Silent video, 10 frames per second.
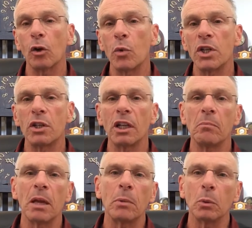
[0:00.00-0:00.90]
originally,
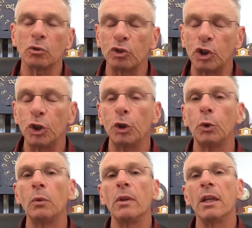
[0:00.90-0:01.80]
maybe it was
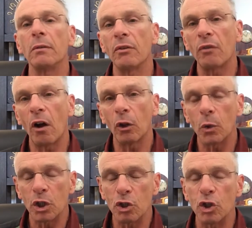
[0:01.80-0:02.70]
June, then the
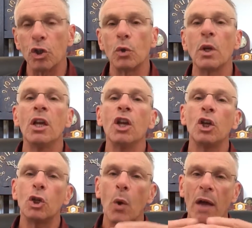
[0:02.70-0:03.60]
following June,
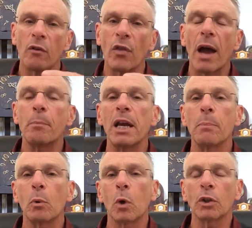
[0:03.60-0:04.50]
you have all that
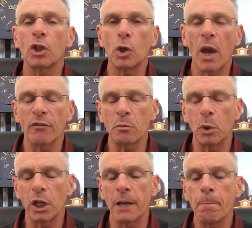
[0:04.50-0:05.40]
paperwork that you have to
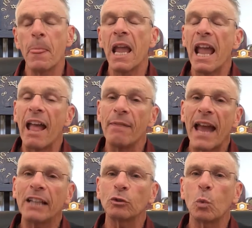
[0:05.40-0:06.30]
put in. And
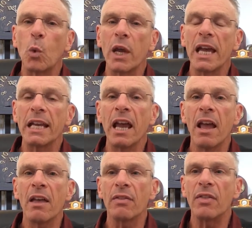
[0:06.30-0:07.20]
that's when
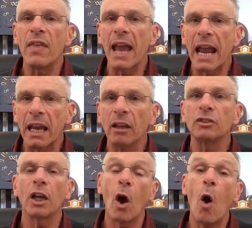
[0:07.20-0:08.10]
they
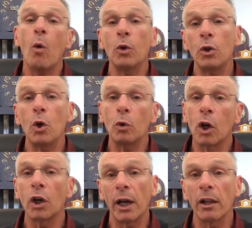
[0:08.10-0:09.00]
say, oh, you're no
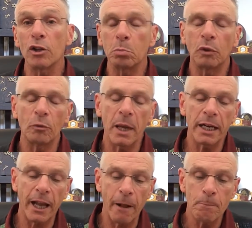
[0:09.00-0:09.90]
longer eligible for
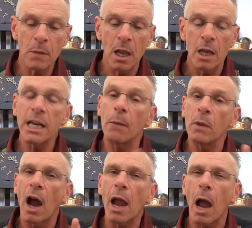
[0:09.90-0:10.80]
Medi-Cal. Now,
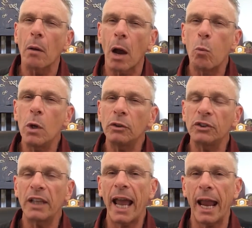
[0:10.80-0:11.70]
I will
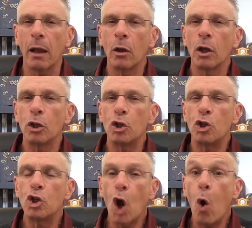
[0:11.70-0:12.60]
say,
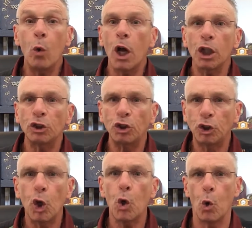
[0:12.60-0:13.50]
don't
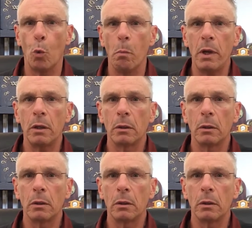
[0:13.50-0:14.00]
assume